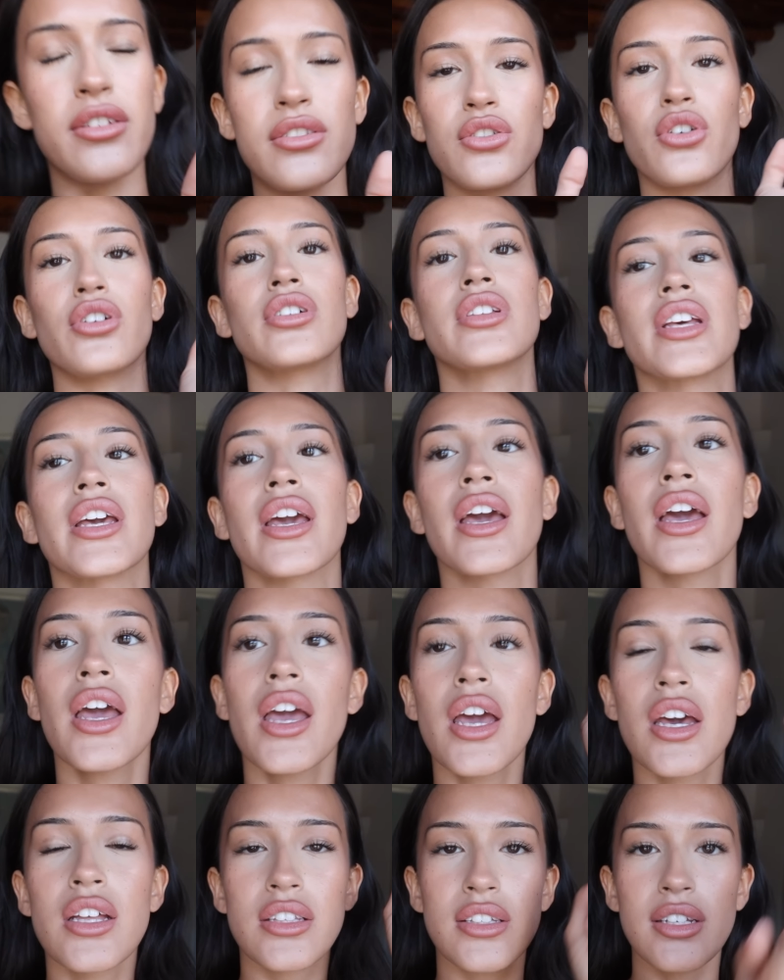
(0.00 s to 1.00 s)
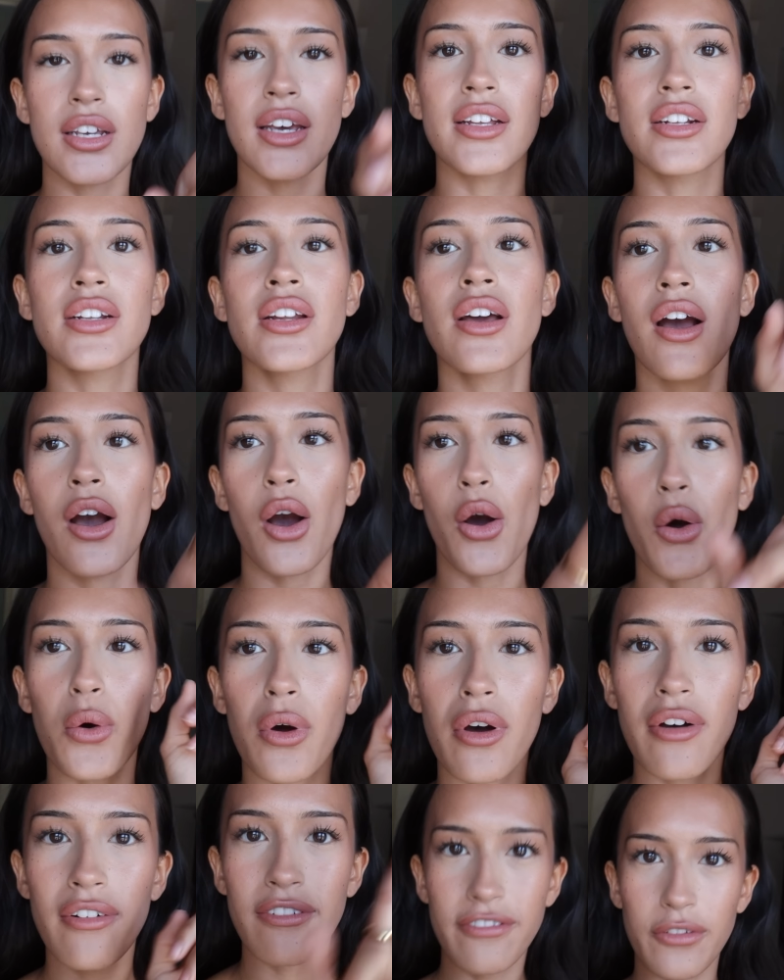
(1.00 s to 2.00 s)
it's currently
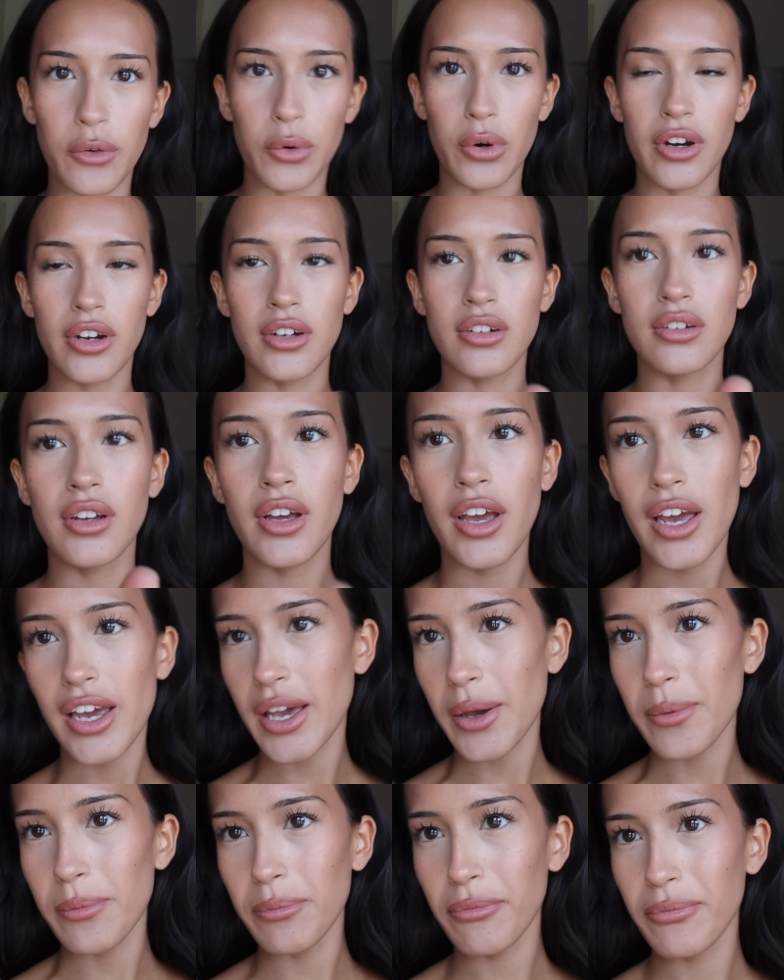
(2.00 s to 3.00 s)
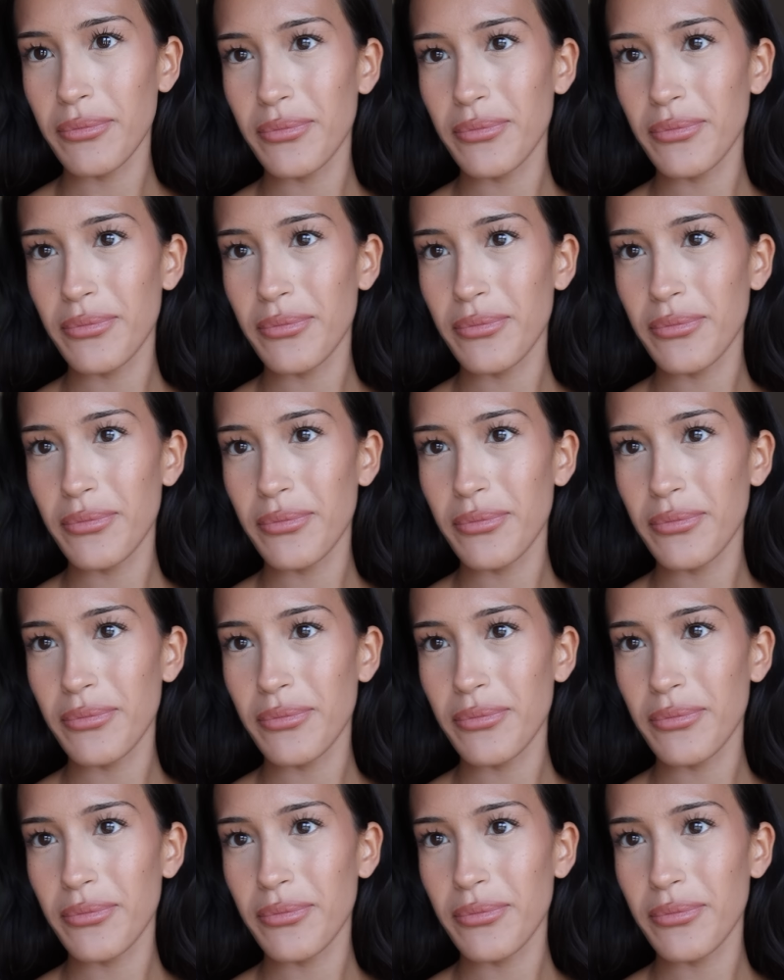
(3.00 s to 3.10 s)
10:04 a.m.